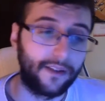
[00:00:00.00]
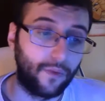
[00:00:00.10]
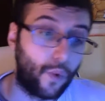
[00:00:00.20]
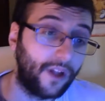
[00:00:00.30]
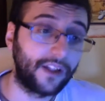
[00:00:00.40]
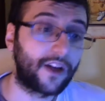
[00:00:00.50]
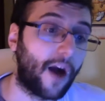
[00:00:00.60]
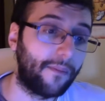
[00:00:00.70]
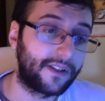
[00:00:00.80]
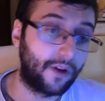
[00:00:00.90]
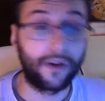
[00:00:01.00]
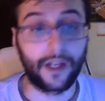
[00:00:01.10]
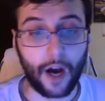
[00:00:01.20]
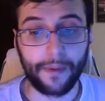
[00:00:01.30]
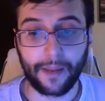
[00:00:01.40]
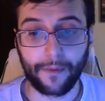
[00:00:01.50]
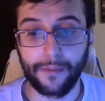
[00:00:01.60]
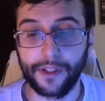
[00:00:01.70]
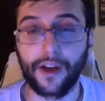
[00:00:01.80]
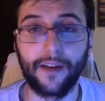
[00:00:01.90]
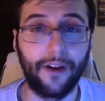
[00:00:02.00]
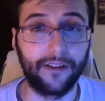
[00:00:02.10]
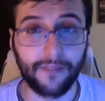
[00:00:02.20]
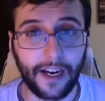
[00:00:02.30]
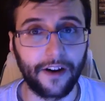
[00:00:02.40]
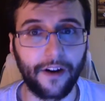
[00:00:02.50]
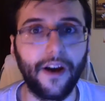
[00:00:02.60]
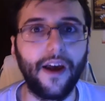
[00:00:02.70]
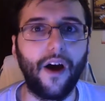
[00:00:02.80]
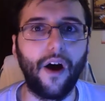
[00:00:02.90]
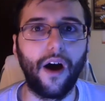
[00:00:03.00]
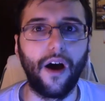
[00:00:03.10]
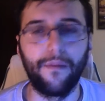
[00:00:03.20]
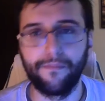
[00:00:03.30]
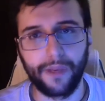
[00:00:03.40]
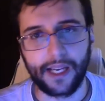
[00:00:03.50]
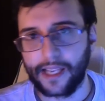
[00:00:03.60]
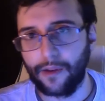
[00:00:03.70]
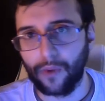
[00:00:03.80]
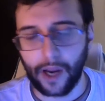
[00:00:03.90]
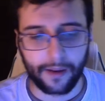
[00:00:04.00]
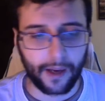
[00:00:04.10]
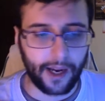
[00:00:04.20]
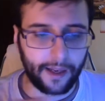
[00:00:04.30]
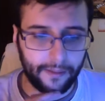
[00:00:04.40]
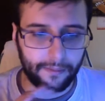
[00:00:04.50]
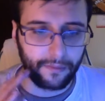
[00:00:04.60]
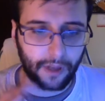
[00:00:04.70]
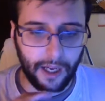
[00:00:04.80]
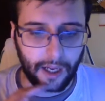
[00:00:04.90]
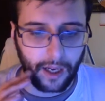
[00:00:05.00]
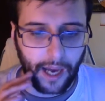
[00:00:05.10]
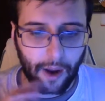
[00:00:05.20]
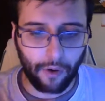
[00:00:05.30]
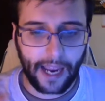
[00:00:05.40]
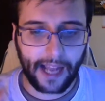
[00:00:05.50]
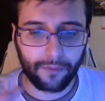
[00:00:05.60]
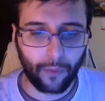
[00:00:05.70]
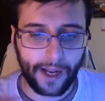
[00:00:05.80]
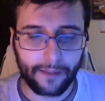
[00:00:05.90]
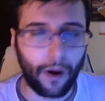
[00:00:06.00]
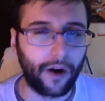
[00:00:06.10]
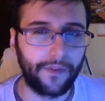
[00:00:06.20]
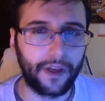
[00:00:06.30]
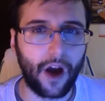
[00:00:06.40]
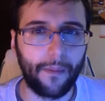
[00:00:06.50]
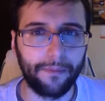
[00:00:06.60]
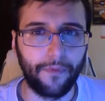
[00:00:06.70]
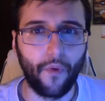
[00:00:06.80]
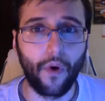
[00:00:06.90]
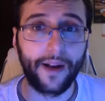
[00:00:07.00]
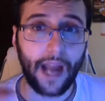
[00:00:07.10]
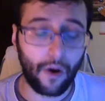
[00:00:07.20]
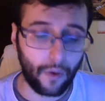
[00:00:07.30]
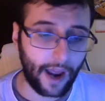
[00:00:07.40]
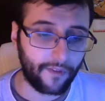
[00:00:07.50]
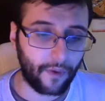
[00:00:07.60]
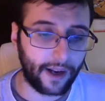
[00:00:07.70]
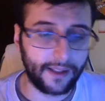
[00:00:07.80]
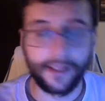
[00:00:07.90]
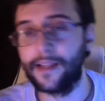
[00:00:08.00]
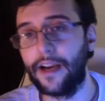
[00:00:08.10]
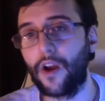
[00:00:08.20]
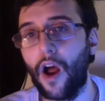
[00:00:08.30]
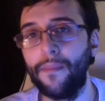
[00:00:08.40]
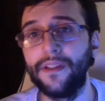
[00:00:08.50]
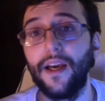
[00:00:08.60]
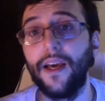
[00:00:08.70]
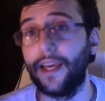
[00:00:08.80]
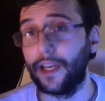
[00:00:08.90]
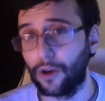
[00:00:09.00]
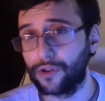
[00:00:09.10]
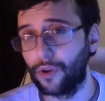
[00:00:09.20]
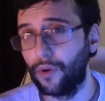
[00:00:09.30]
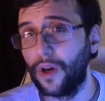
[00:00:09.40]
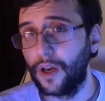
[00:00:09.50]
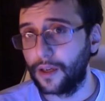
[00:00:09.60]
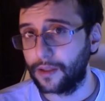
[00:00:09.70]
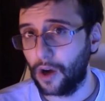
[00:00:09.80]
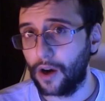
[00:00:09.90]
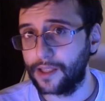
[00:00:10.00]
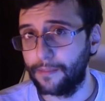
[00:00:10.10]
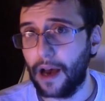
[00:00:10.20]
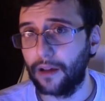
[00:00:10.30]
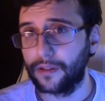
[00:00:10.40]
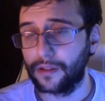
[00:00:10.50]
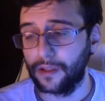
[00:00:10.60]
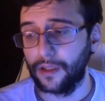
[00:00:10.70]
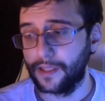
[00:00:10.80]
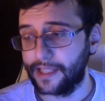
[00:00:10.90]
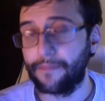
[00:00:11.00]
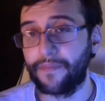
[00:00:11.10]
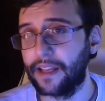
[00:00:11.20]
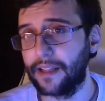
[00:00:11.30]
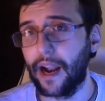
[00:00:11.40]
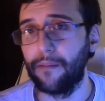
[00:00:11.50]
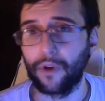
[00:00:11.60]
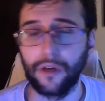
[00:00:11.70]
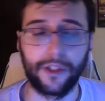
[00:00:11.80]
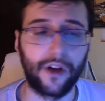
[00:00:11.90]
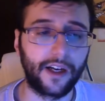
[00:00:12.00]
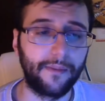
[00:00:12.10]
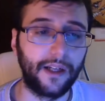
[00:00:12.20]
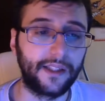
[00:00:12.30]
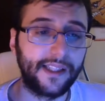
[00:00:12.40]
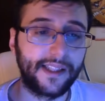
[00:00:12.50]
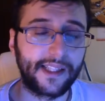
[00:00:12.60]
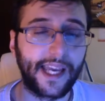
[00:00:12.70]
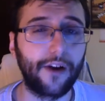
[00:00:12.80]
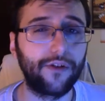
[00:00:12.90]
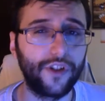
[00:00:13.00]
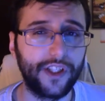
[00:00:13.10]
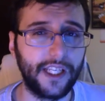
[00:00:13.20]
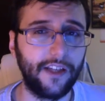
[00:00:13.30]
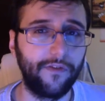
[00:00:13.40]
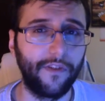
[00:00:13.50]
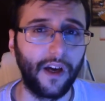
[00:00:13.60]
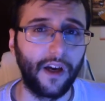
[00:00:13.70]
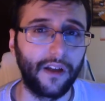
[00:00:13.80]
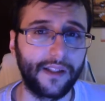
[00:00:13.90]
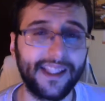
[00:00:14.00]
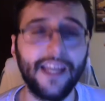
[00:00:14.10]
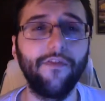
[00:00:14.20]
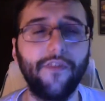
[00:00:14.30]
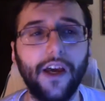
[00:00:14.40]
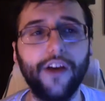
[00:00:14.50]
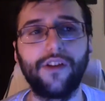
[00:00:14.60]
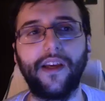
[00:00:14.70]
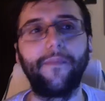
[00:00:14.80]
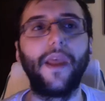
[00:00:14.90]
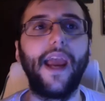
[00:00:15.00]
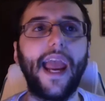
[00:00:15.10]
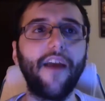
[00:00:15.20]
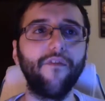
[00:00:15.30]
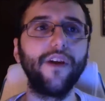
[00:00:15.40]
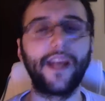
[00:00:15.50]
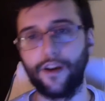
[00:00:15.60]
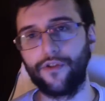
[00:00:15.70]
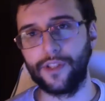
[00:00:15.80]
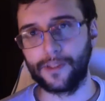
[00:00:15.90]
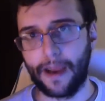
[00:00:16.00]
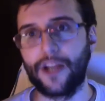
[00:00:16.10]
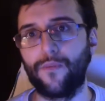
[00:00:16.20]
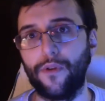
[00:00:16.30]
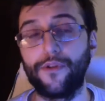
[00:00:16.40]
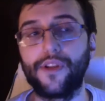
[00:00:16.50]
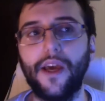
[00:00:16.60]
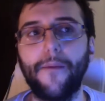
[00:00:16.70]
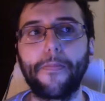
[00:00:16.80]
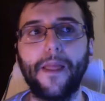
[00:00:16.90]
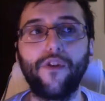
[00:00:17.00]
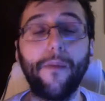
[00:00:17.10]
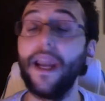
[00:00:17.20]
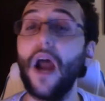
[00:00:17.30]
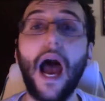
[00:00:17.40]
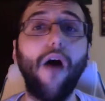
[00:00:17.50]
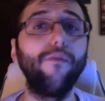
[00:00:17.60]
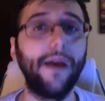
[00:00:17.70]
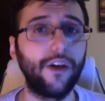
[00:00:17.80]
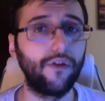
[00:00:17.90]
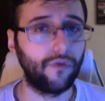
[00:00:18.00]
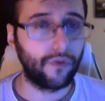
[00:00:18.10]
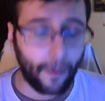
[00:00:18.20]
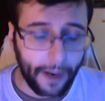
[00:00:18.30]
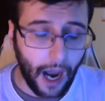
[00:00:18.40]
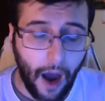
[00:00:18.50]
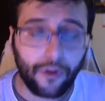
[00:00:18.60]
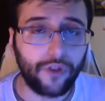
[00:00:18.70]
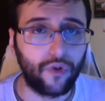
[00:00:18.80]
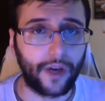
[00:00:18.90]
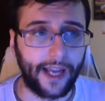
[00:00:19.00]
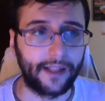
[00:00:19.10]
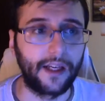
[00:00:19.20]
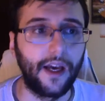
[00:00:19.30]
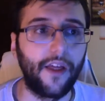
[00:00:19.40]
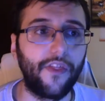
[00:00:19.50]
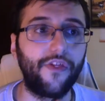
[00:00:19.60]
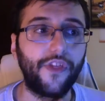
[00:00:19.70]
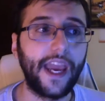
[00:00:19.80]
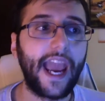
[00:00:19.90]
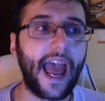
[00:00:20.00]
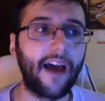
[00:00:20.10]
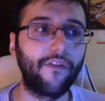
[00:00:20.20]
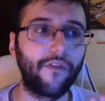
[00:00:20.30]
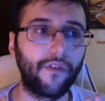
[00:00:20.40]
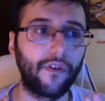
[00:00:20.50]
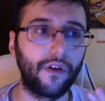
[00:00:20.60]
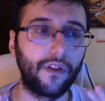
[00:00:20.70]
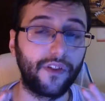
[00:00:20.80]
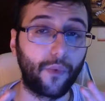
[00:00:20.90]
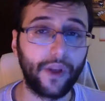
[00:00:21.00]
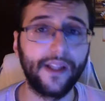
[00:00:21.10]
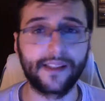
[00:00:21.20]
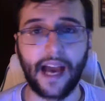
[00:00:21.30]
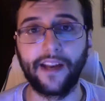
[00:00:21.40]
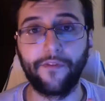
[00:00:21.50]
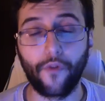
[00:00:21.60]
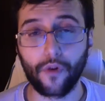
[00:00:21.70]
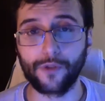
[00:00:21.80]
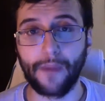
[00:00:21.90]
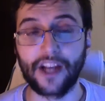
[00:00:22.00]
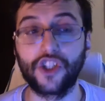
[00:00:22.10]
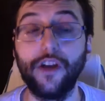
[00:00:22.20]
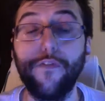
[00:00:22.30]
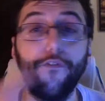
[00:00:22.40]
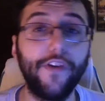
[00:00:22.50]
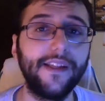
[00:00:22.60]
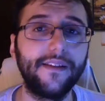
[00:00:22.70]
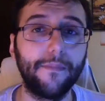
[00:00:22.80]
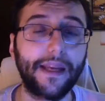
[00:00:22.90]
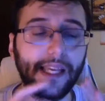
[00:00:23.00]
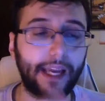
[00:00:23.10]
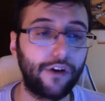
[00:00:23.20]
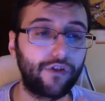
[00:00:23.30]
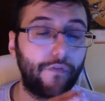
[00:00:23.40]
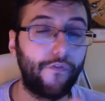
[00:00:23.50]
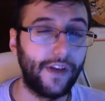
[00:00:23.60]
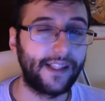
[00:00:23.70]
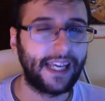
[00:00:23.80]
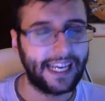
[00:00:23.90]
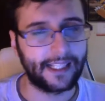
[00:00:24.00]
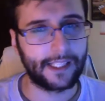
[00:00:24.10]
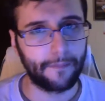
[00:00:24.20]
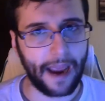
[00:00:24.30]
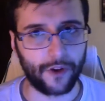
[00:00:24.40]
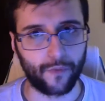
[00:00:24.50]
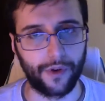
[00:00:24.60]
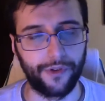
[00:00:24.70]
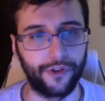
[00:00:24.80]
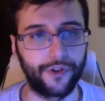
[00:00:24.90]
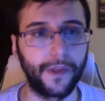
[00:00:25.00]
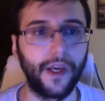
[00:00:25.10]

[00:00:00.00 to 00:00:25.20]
One of the comments, or the comment I'm going to be talking about later, because I only had read part of the comment before, and now I've read the entire comment. It also talks about the same thing that I'm going to be talking about, is that character Steve, here's the thing. Every character in Smash Brothers, no matter how you look at it, they have the redesign for Smash to make the character fit in Smash Brothers.